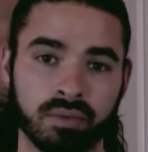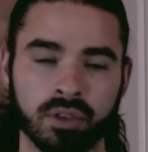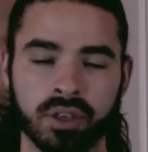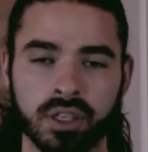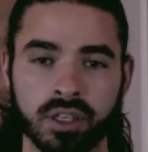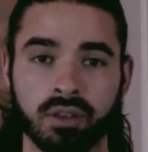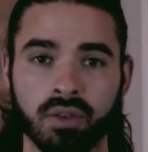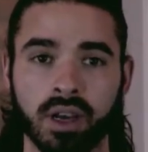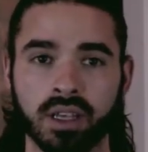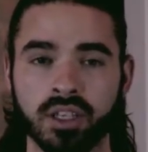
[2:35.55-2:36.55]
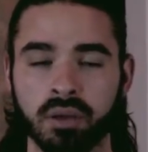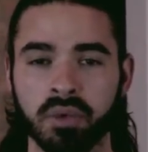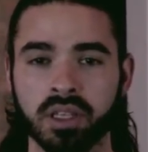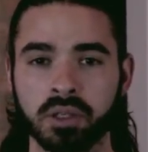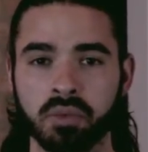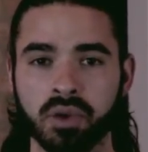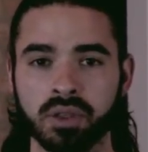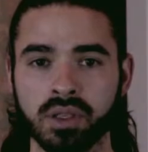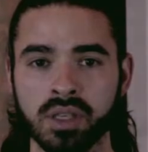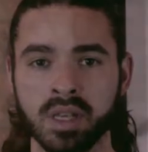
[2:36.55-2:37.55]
traditional running and jumping in sports.